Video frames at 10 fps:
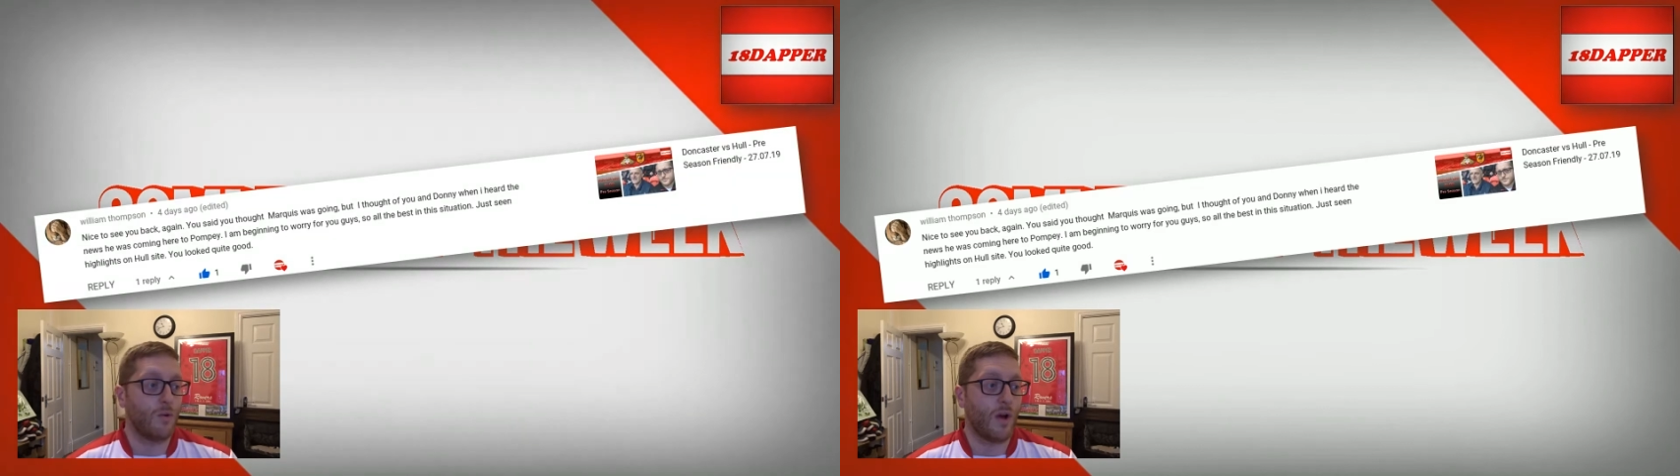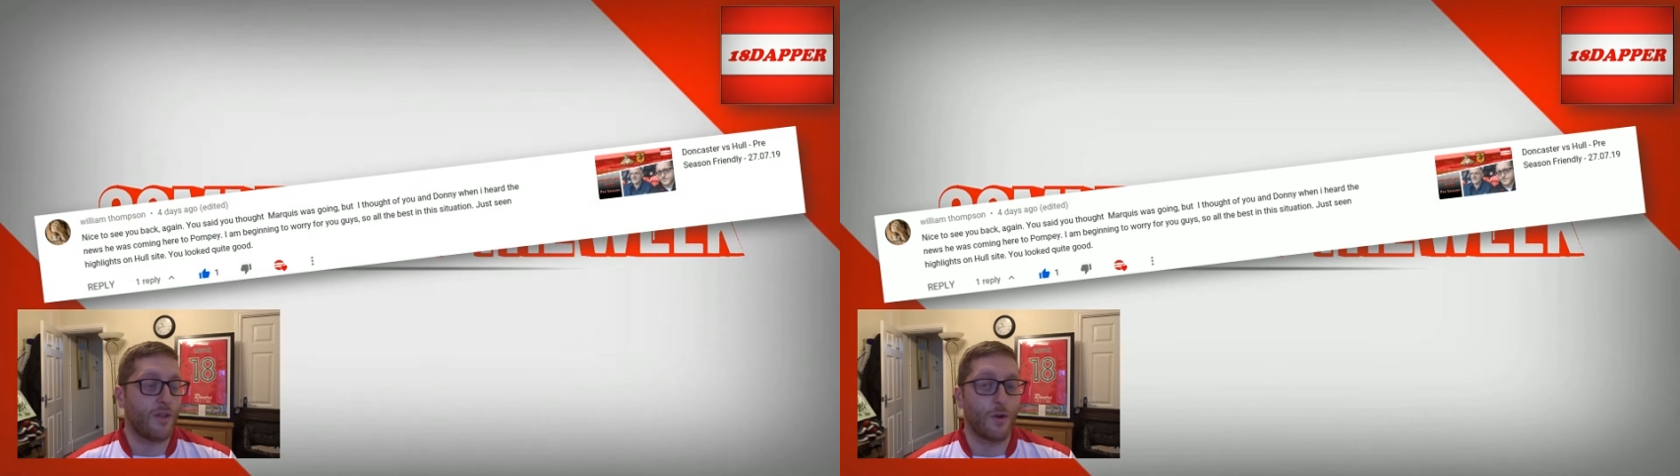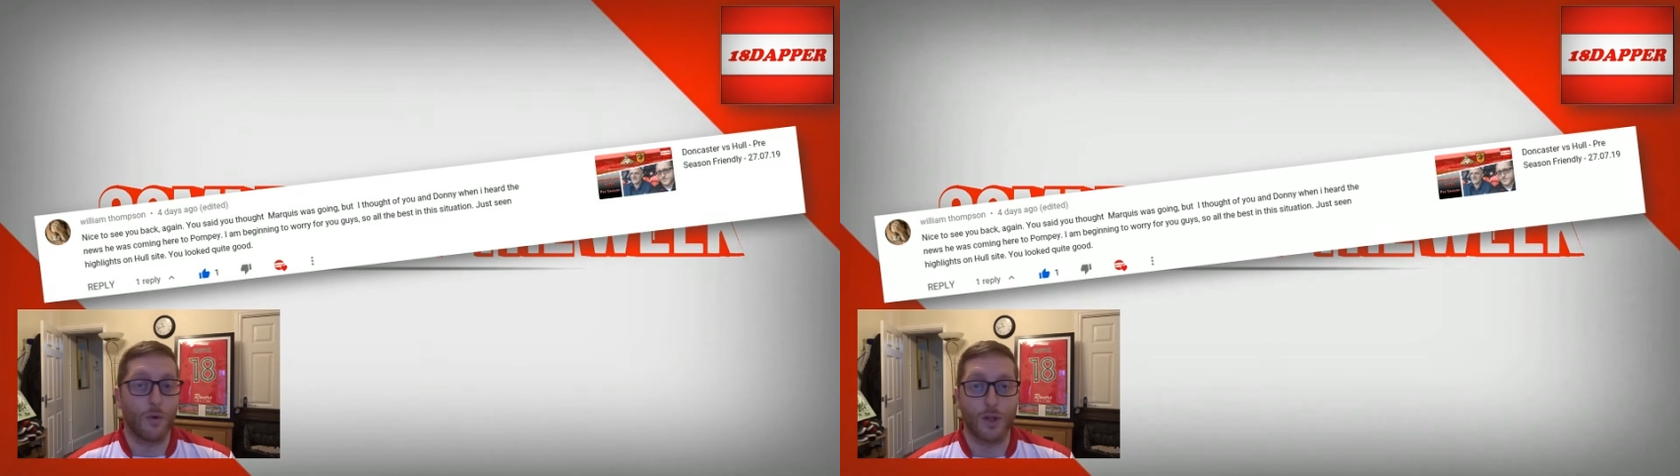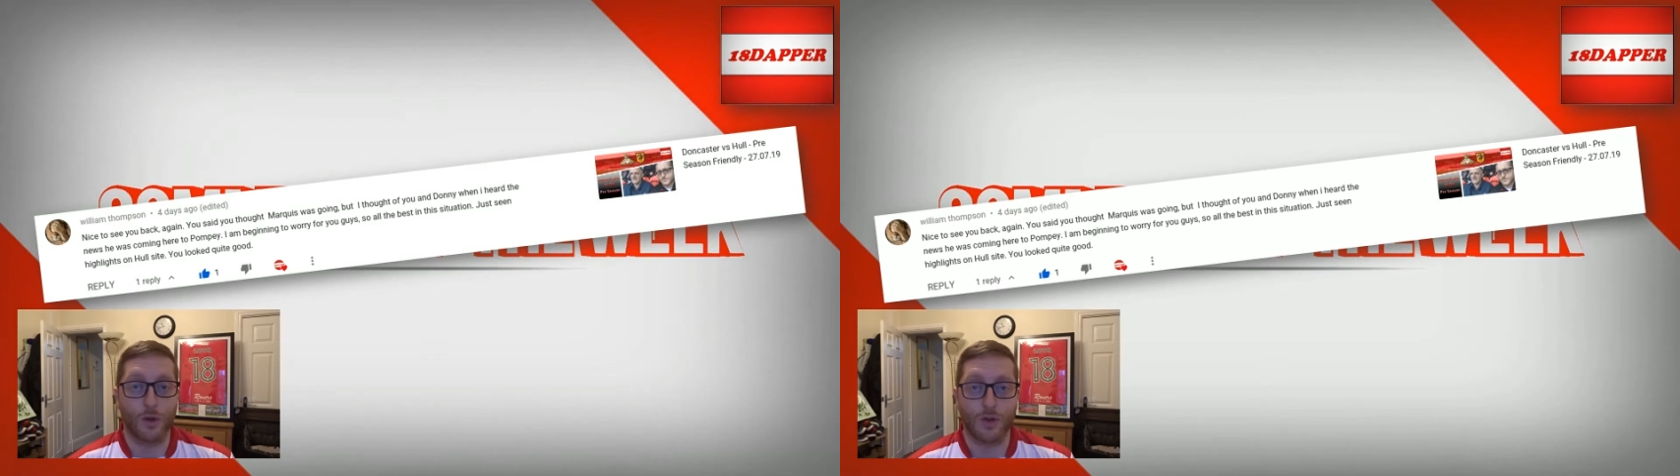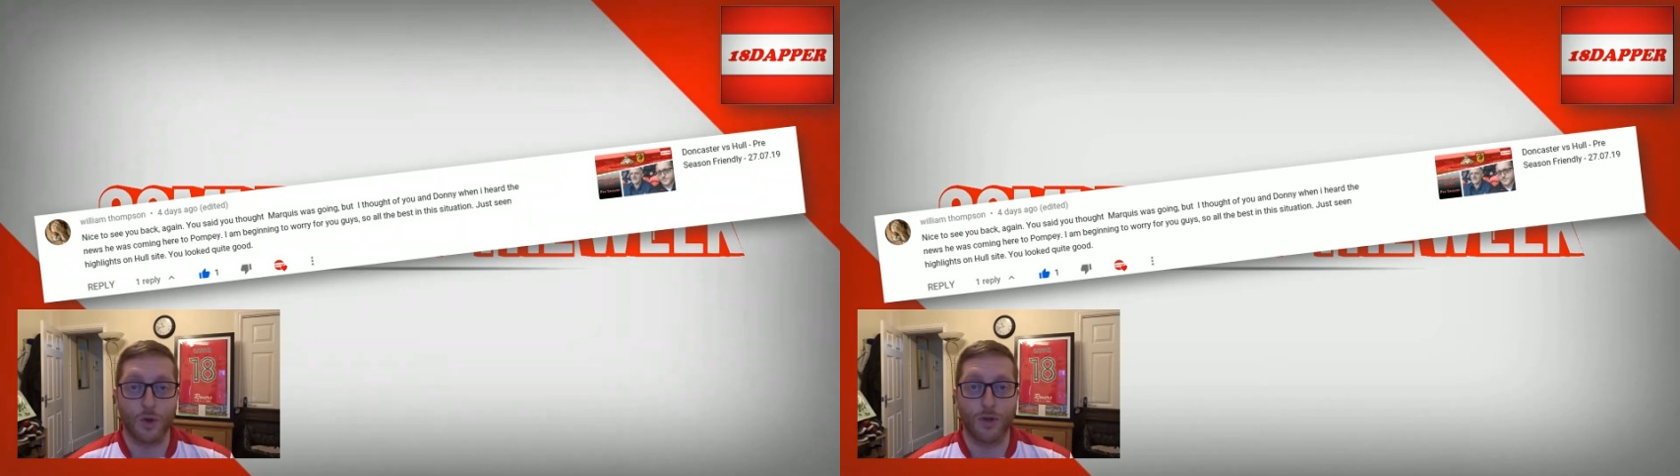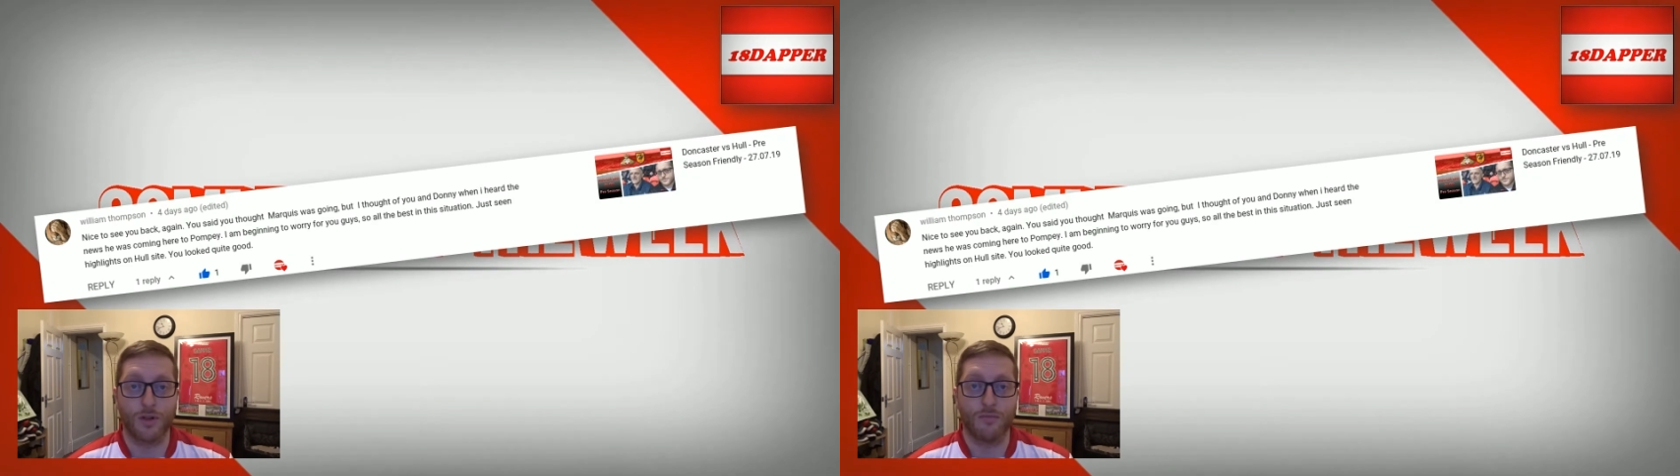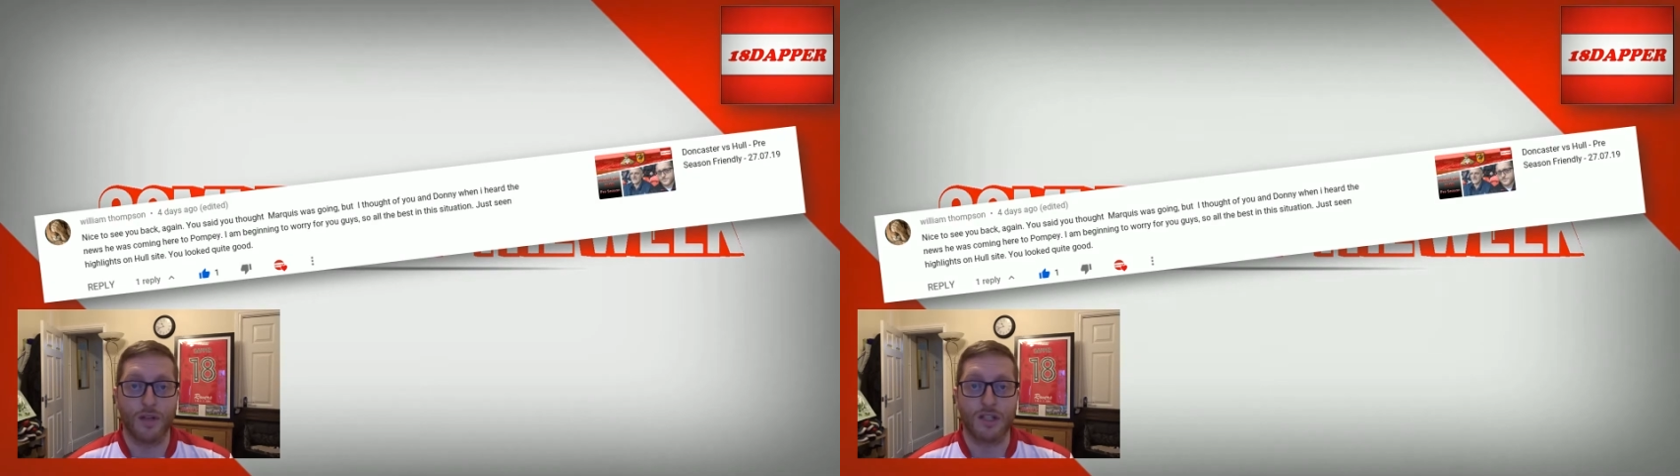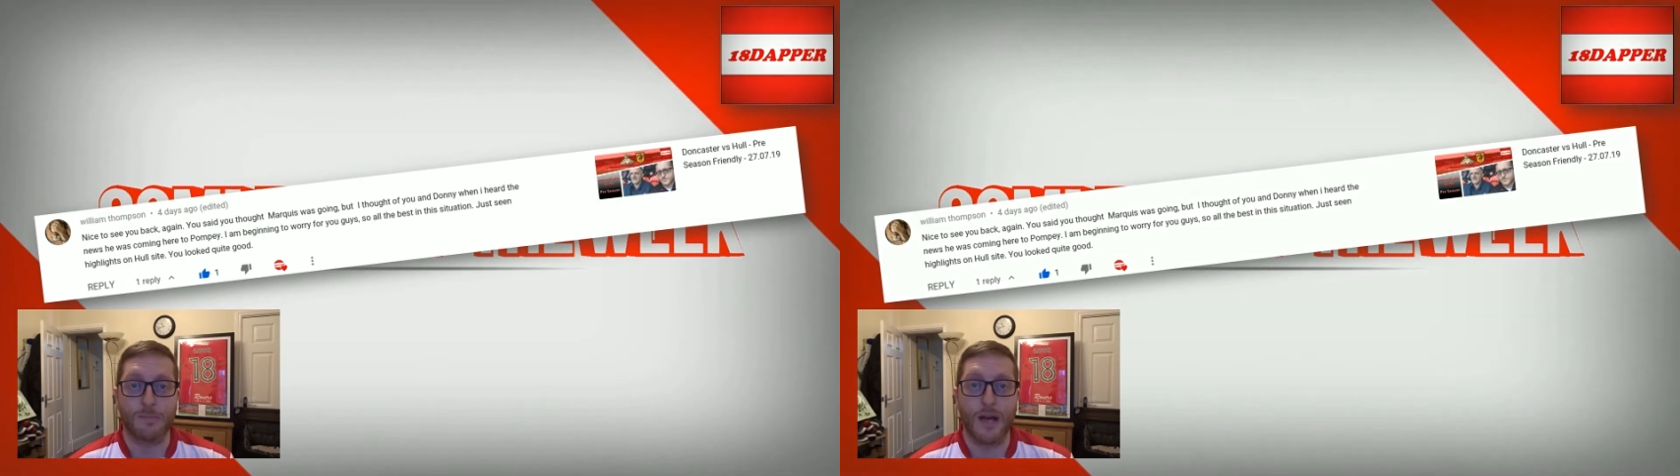thought we looked good
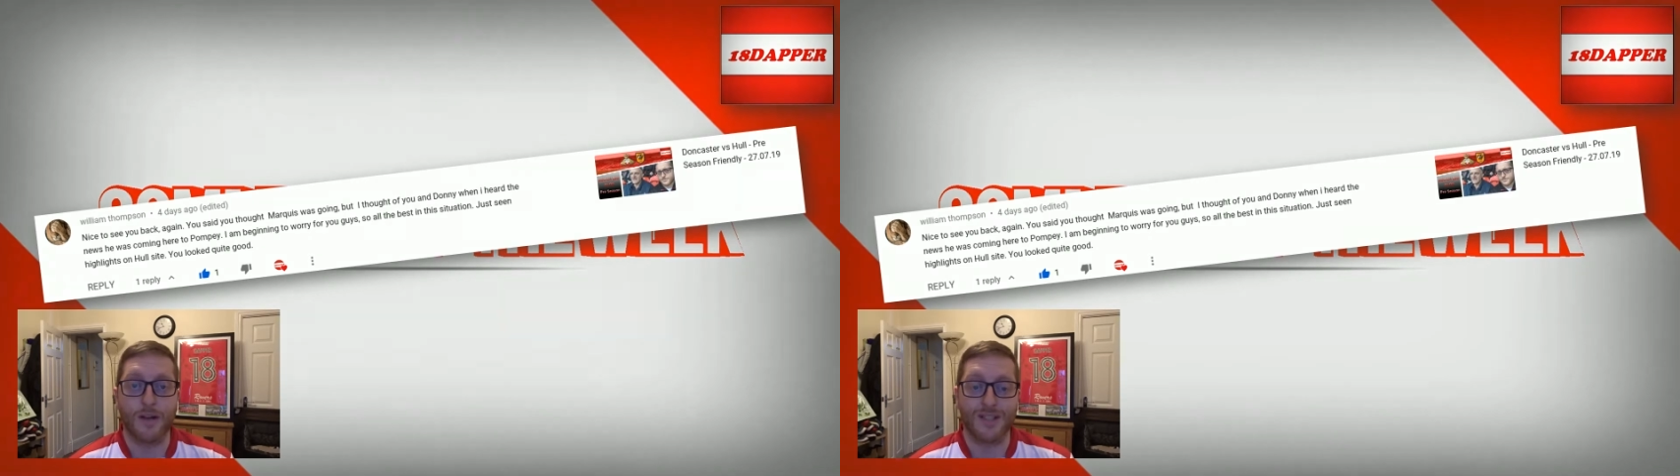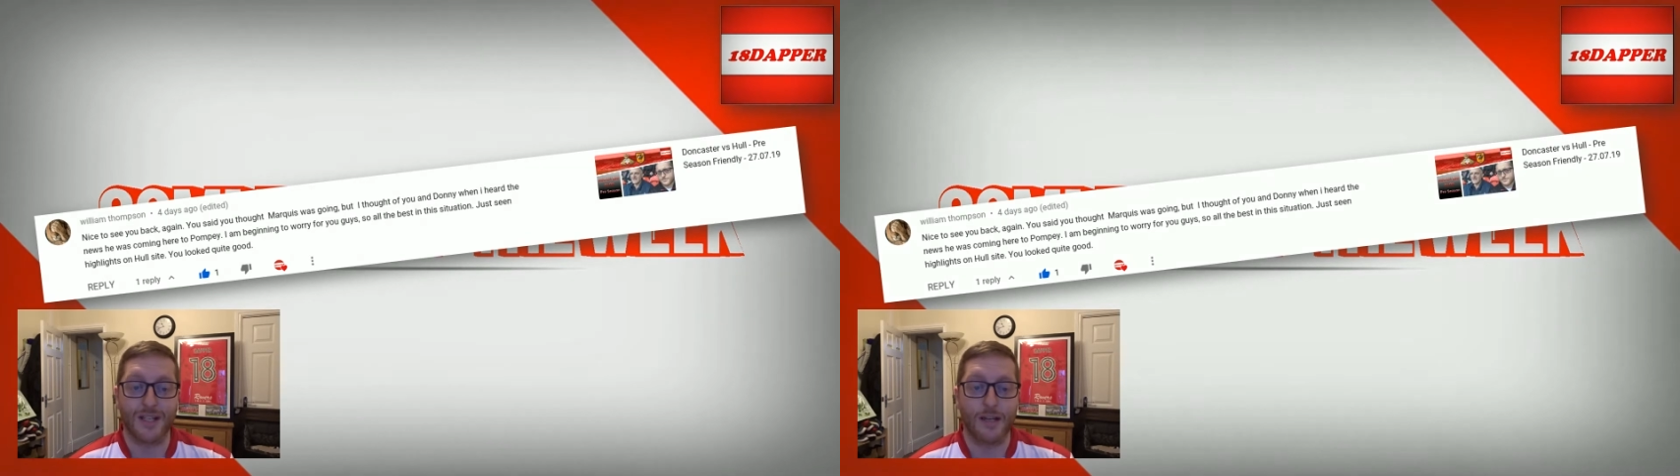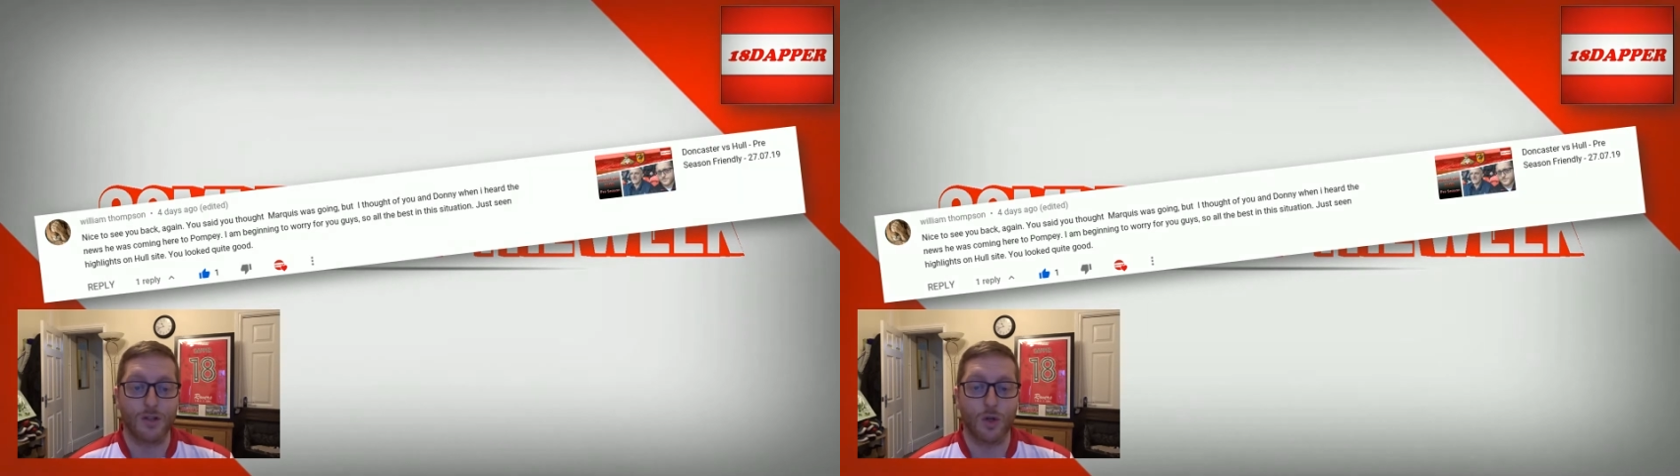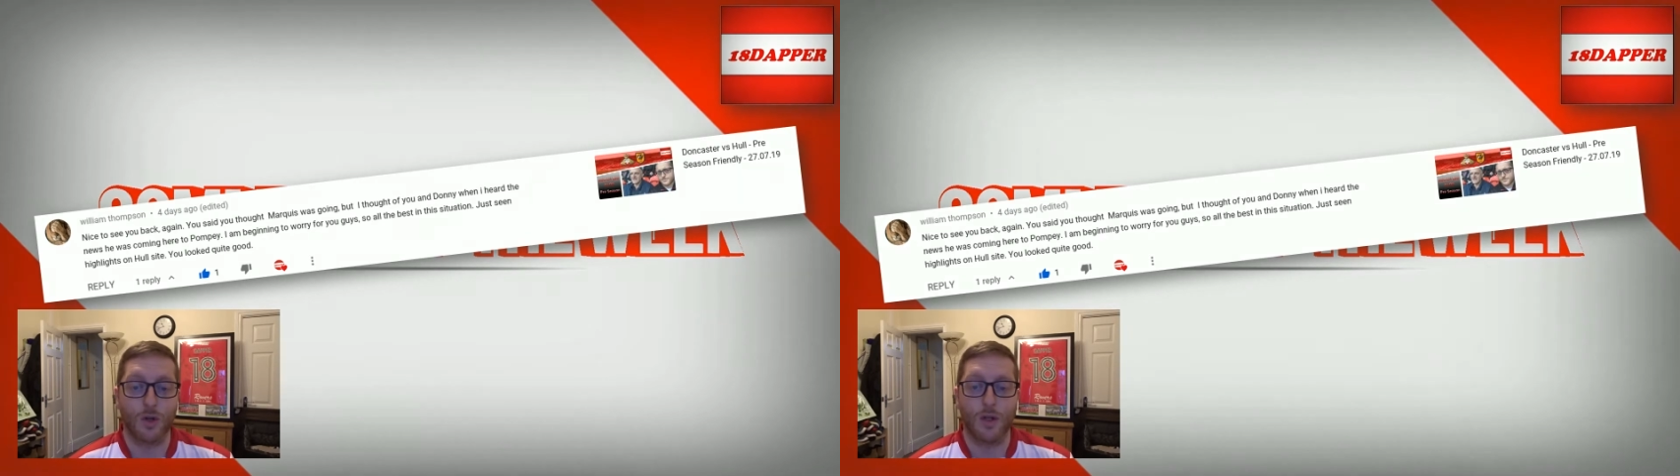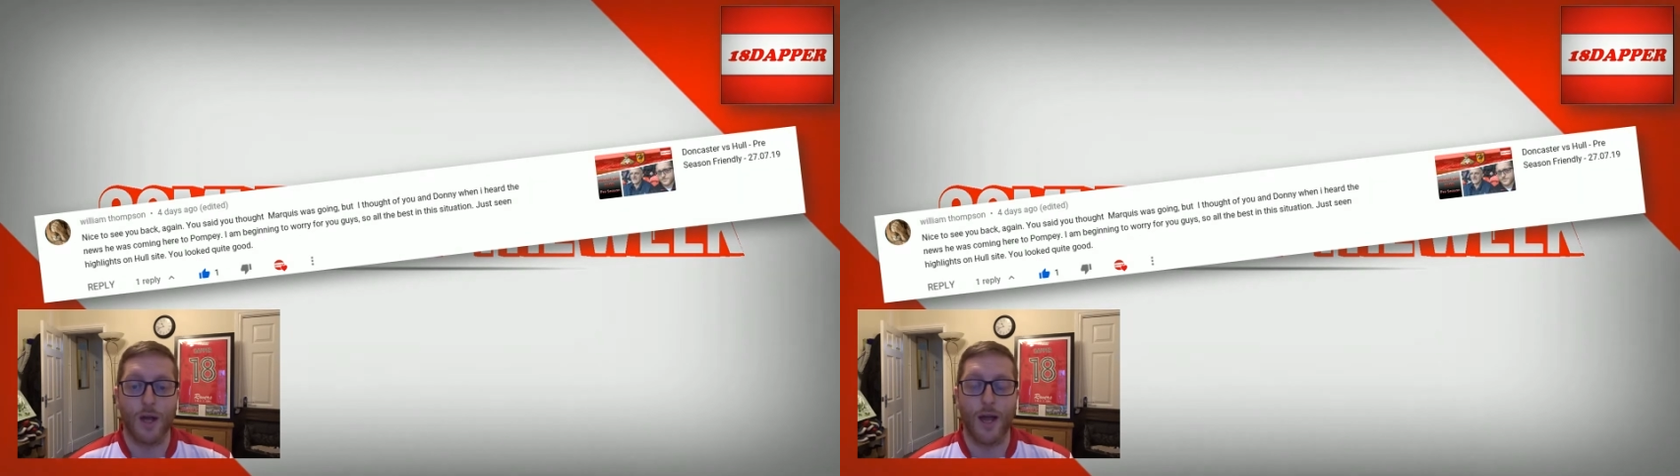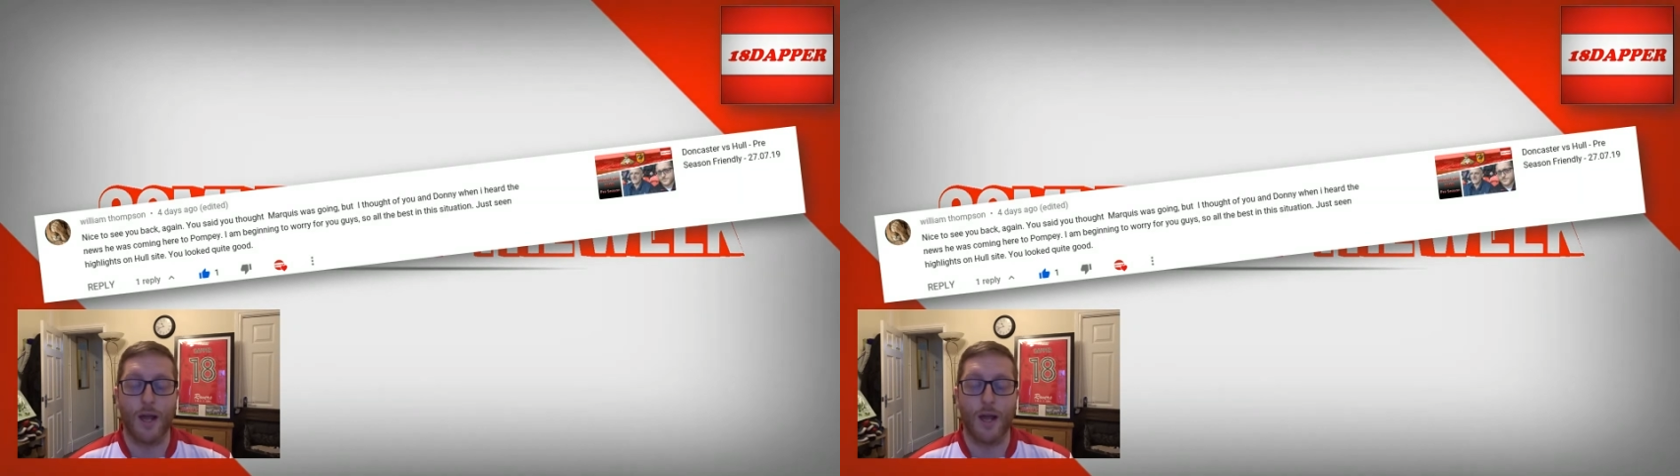in spells against Hull.